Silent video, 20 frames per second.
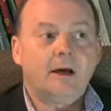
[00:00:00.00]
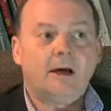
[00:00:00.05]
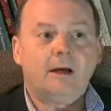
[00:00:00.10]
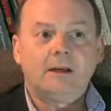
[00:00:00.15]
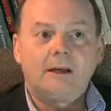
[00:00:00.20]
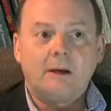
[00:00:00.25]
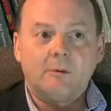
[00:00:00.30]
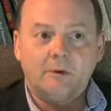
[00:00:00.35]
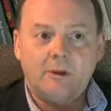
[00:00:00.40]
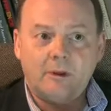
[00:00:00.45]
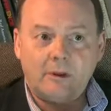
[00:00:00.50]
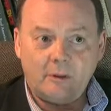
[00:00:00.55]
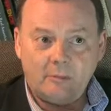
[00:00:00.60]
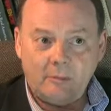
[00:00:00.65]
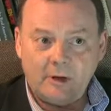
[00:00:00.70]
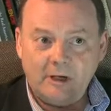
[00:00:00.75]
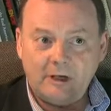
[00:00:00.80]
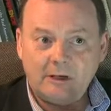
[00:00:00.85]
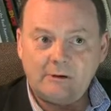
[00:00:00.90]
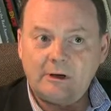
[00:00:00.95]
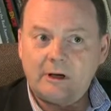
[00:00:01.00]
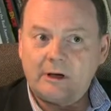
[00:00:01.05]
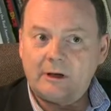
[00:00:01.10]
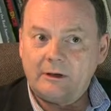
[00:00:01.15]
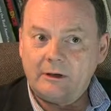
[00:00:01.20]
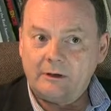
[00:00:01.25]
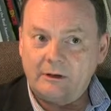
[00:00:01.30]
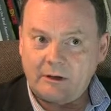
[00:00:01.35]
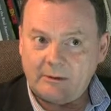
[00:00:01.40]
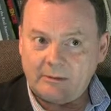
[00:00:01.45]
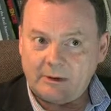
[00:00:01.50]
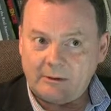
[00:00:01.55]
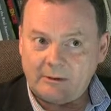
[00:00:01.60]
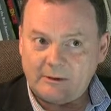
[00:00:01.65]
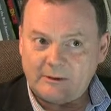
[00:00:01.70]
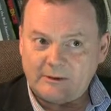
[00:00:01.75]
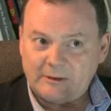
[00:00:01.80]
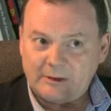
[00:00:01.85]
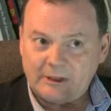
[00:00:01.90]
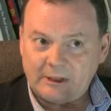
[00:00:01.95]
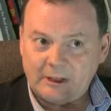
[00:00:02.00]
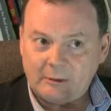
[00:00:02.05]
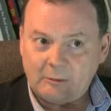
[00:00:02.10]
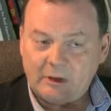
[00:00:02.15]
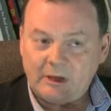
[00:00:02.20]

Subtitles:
And yet within the media, including the BBC,